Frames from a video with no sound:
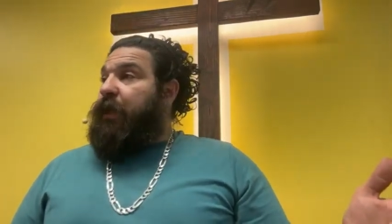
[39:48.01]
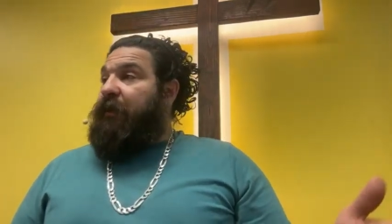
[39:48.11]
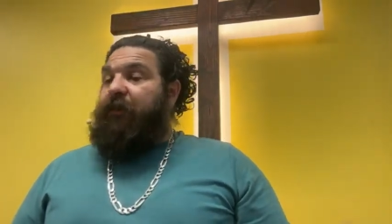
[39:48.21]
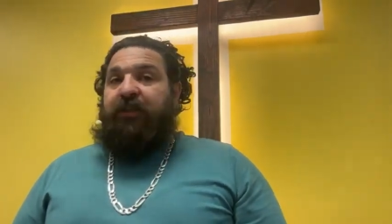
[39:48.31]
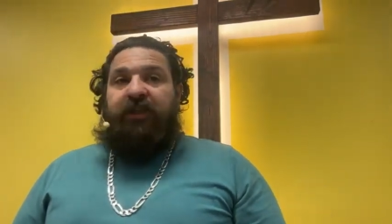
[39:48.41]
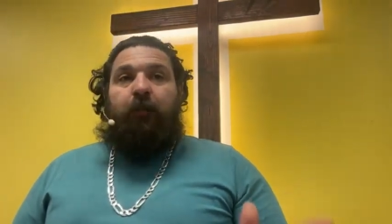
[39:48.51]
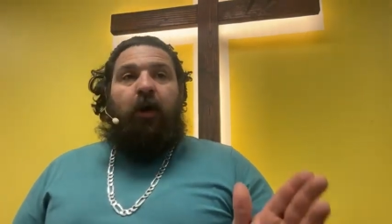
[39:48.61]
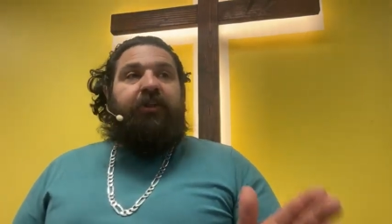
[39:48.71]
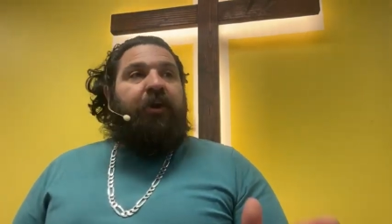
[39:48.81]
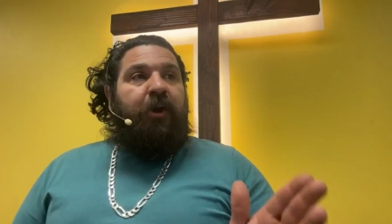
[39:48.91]
If there's some
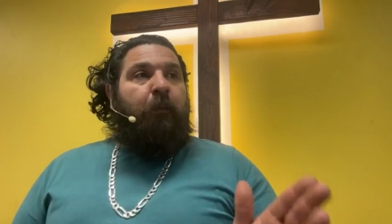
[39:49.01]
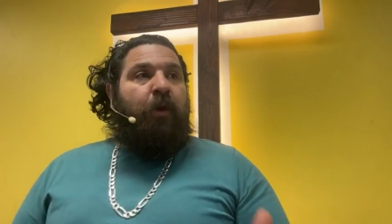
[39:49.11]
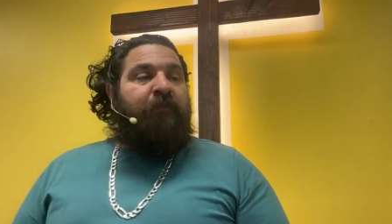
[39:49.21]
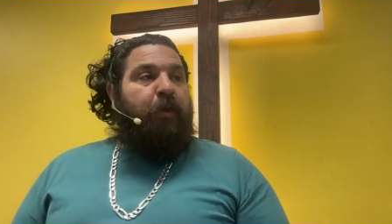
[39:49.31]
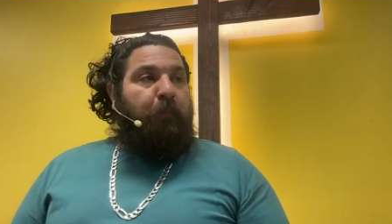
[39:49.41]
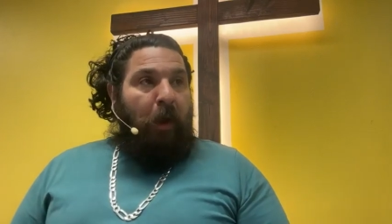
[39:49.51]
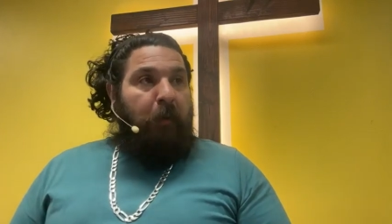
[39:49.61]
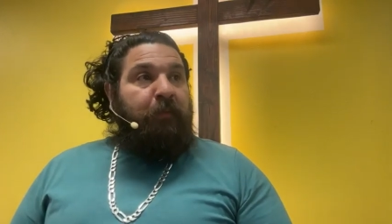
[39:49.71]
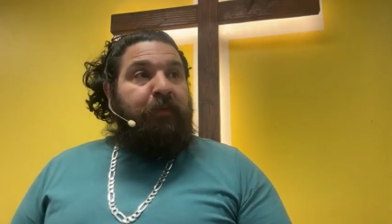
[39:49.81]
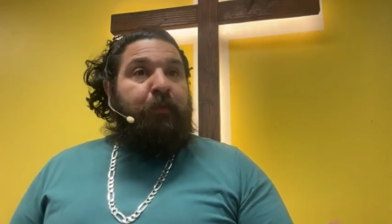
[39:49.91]
ulterior motive, you're
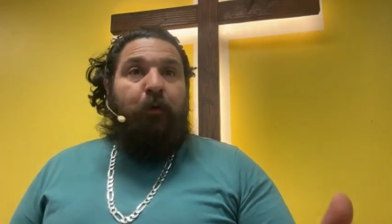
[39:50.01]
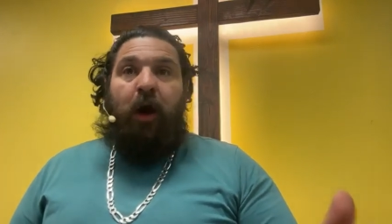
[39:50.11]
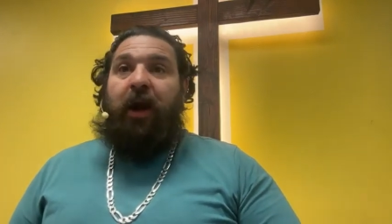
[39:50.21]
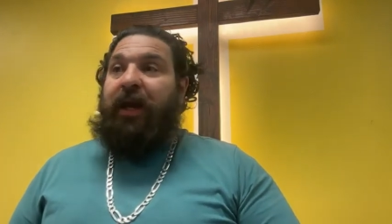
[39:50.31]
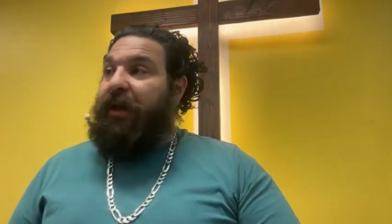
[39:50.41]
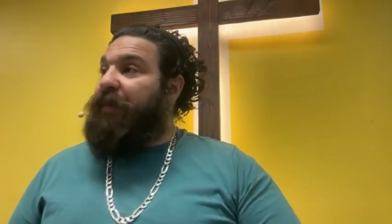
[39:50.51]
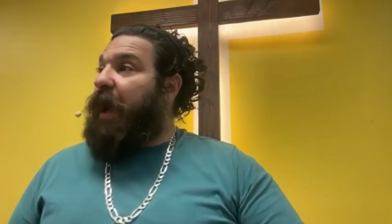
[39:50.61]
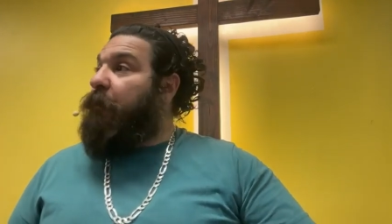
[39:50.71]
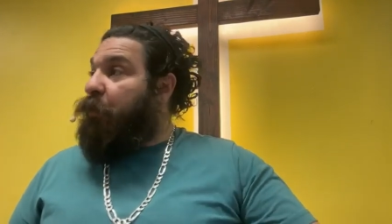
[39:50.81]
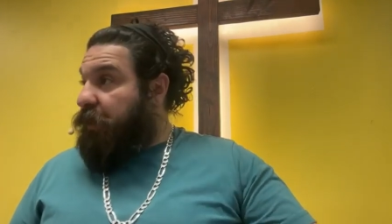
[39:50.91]
probably wrong in
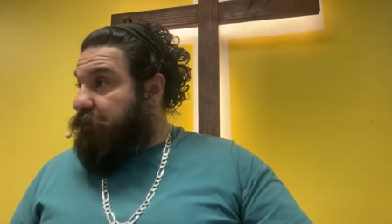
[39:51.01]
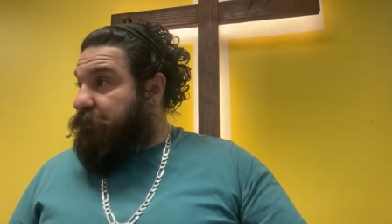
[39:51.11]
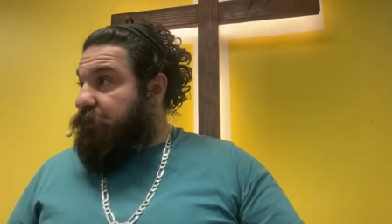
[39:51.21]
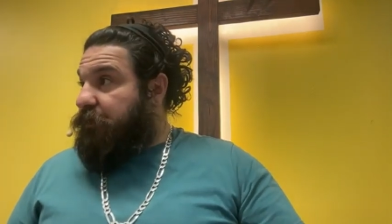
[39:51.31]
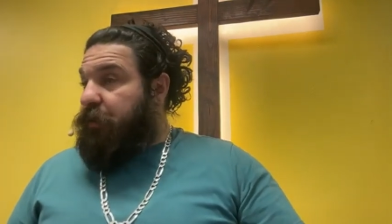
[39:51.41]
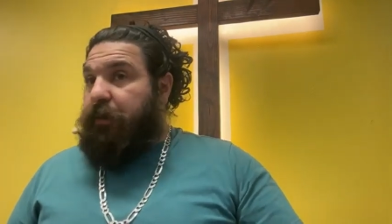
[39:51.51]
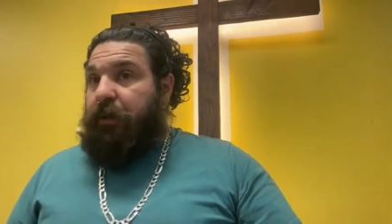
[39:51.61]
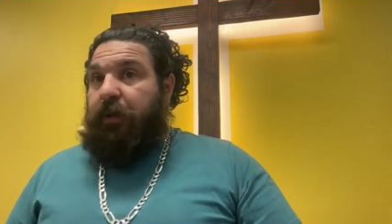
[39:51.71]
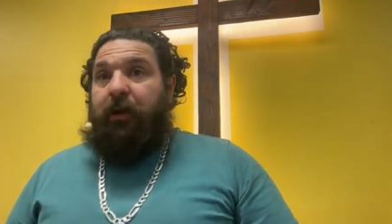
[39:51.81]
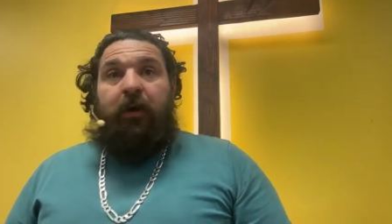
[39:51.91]
that motive.
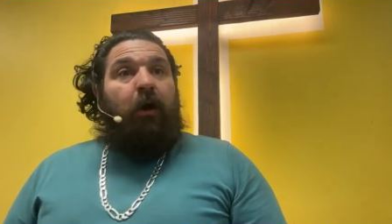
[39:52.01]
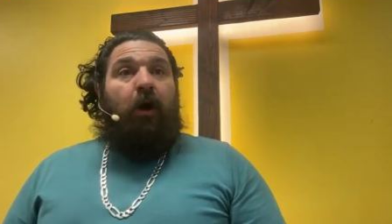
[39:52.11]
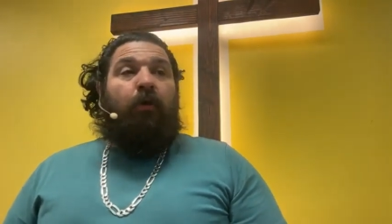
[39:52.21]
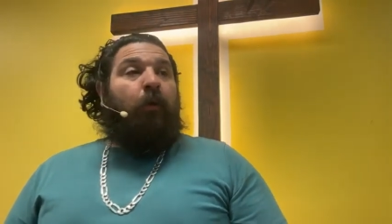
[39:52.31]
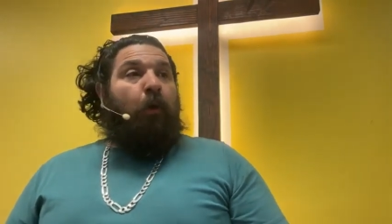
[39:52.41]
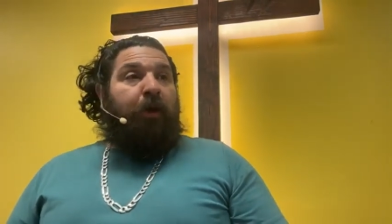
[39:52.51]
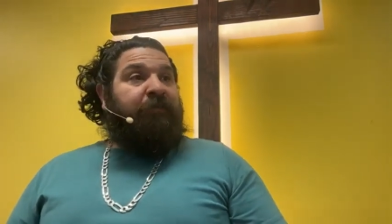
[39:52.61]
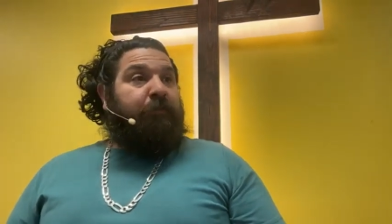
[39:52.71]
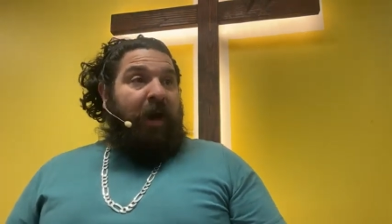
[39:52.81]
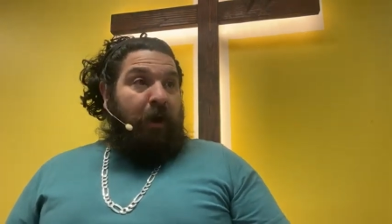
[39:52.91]
Although
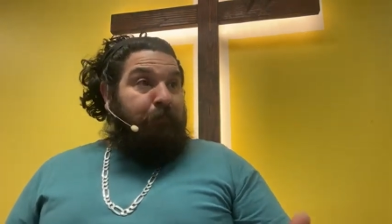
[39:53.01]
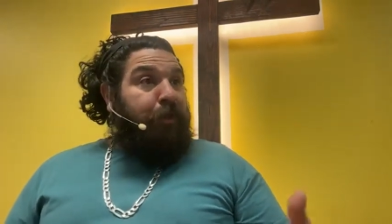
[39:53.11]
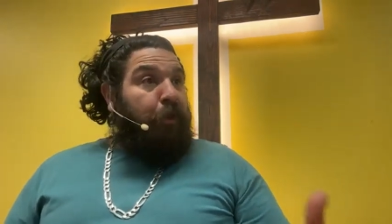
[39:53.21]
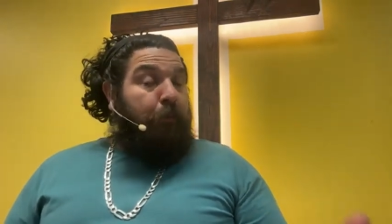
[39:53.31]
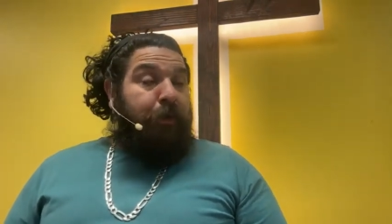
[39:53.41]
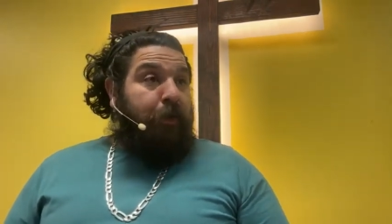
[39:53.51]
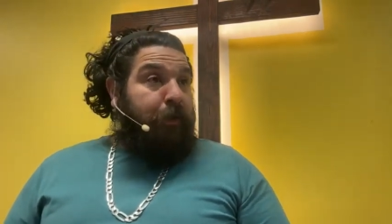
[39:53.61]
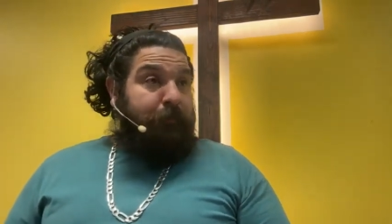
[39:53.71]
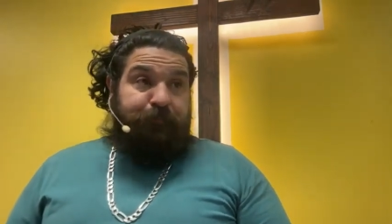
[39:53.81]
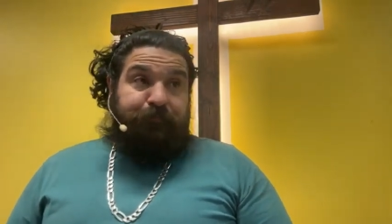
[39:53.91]
motives might appear
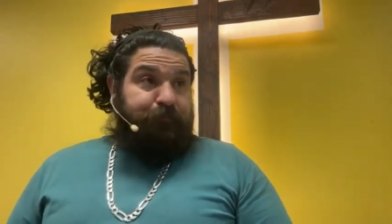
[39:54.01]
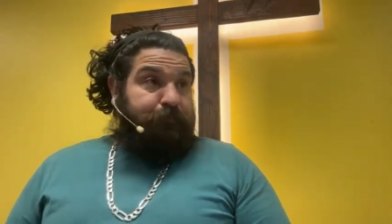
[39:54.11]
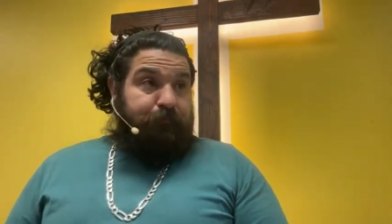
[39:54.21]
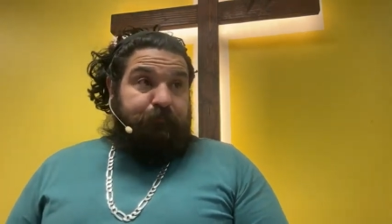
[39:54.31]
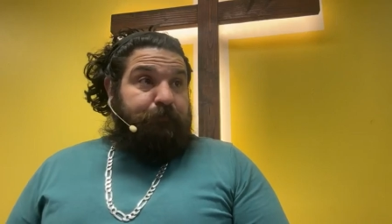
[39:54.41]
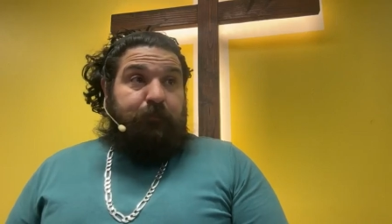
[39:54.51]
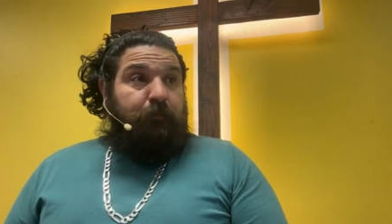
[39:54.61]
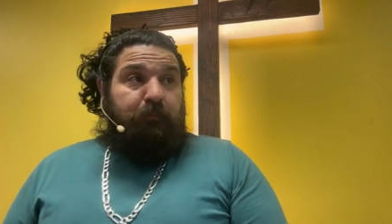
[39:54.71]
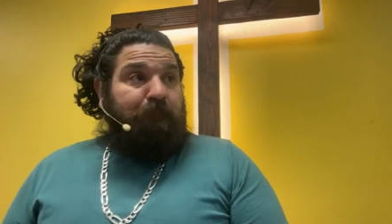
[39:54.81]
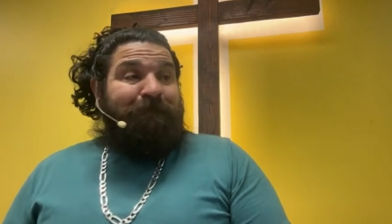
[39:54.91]
pure,
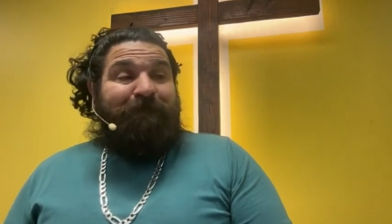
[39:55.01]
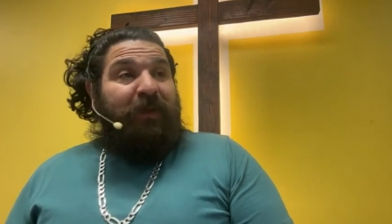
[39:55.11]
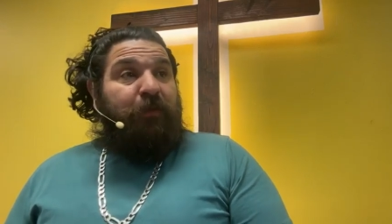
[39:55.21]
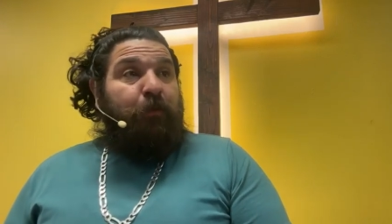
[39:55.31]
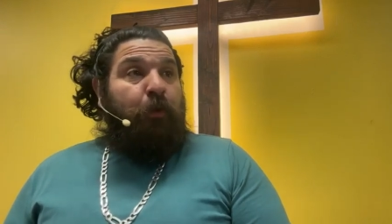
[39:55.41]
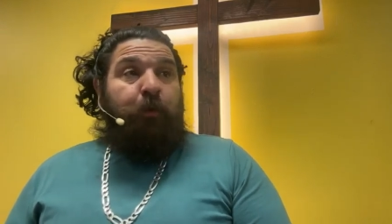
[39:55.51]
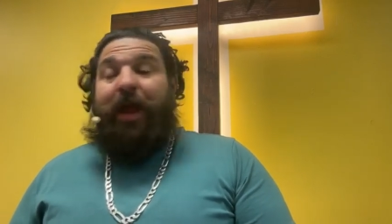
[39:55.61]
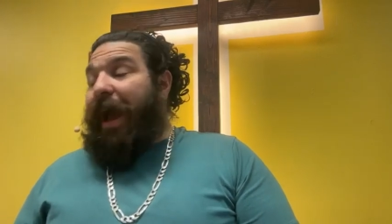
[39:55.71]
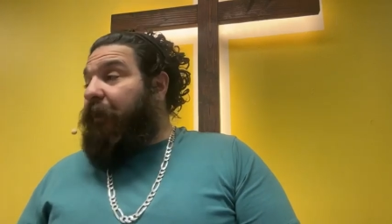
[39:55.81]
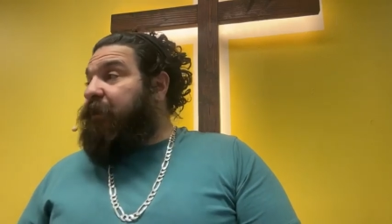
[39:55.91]
the
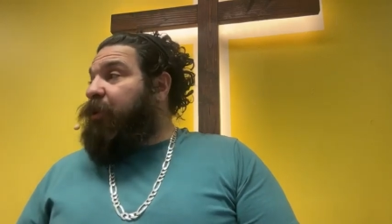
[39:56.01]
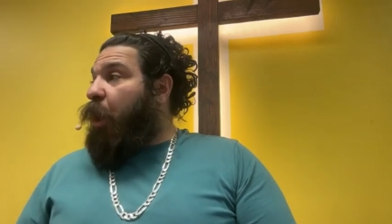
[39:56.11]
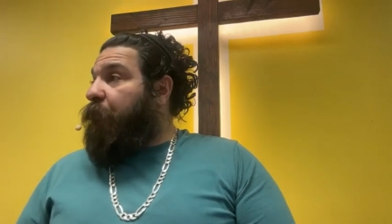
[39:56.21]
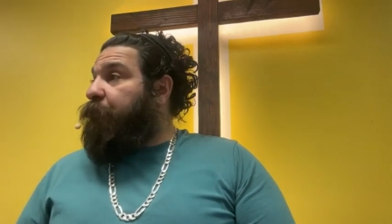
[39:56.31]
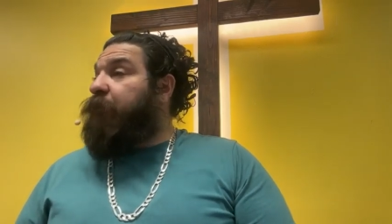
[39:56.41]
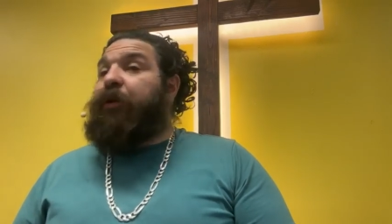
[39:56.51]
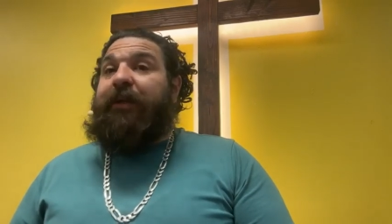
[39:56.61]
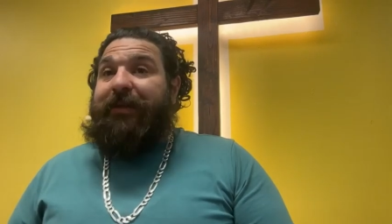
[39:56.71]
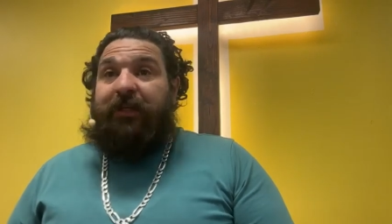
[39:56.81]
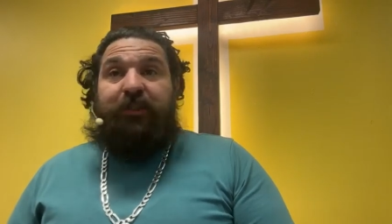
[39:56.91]
road to hell is carved full of
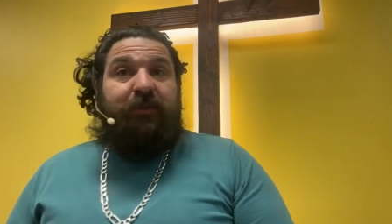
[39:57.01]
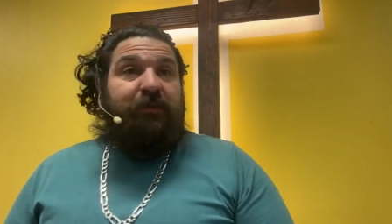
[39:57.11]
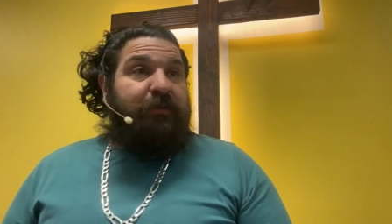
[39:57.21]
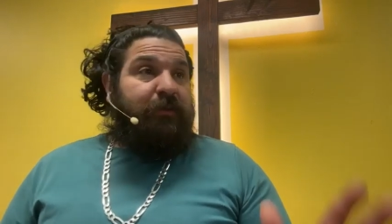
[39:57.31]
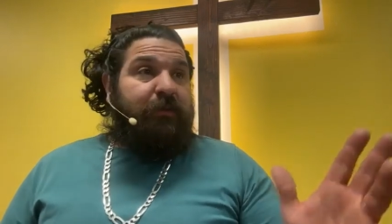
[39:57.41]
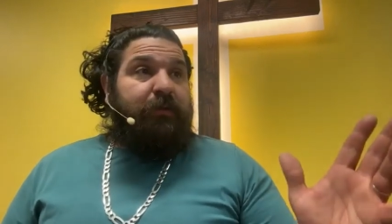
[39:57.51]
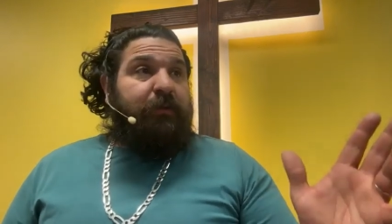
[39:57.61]
good intentions.